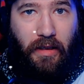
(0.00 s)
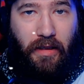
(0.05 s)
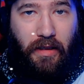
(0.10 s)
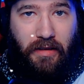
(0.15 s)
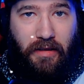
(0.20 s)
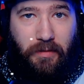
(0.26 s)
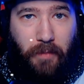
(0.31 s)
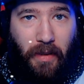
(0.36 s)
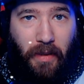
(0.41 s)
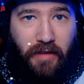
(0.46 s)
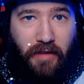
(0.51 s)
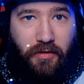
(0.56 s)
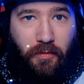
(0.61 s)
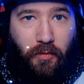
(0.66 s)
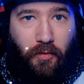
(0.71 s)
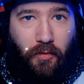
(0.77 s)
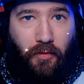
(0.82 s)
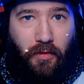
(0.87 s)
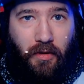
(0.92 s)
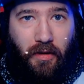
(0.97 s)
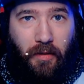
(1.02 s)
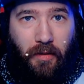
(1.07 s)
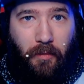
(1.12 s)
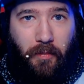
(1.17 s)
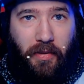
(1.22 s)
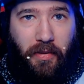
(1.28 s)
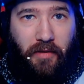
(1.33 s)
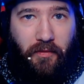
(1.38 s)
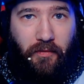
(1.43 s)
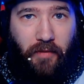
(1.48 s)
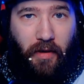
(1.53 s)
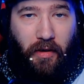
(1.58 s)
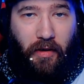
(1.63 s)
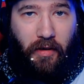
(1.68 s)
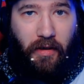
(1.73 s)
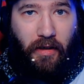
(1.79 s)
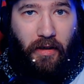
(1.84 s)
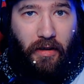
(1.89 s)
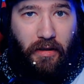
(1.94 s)
It's possible, but
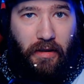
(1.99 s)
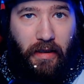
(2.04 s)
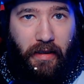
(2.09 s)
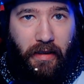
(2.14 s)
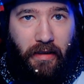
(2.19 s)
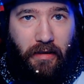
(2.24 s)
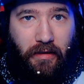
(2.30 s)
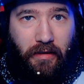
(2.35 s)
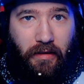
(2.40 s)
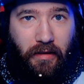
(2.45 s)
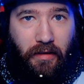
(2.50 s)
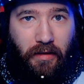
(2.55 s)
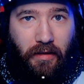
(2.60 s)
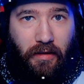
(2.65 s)
very unlikely.